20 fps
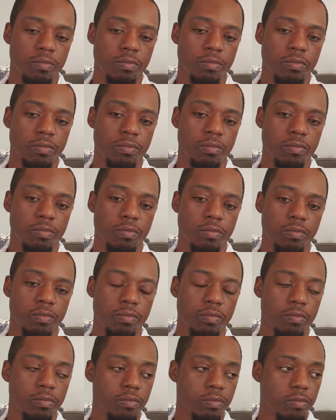
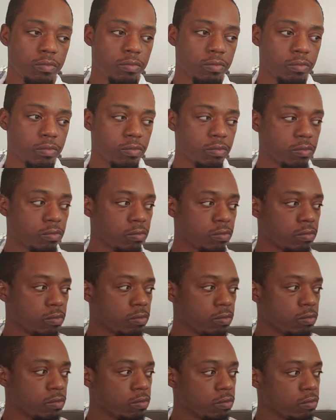
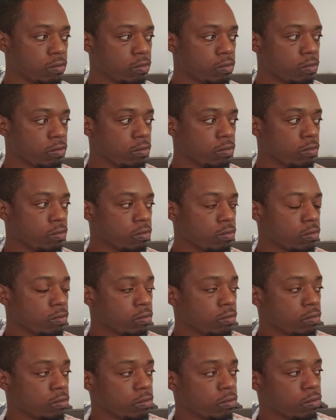
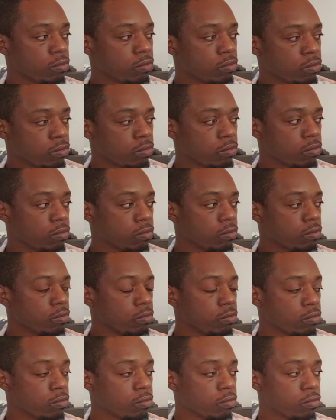
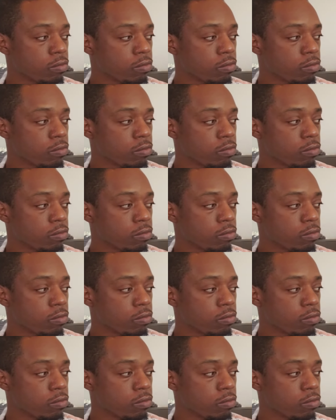(silent)